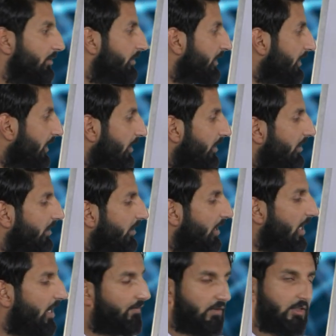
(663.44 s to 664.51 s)
the
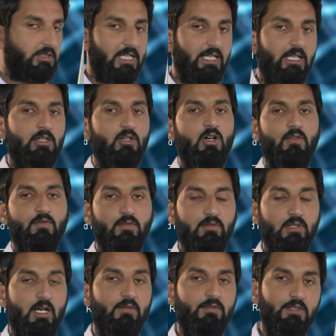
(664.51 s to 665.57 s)
after second law of
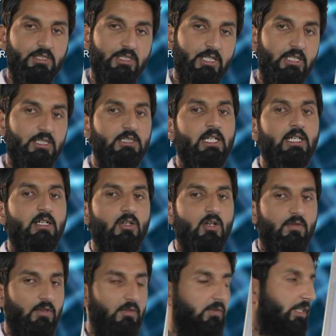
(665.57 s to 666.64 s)
reflection, after stating second
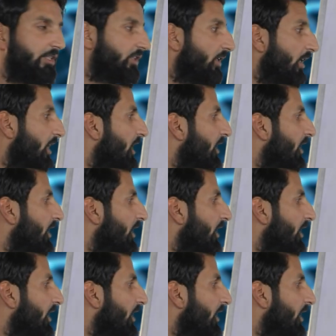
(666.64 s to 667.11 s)
law of reflection,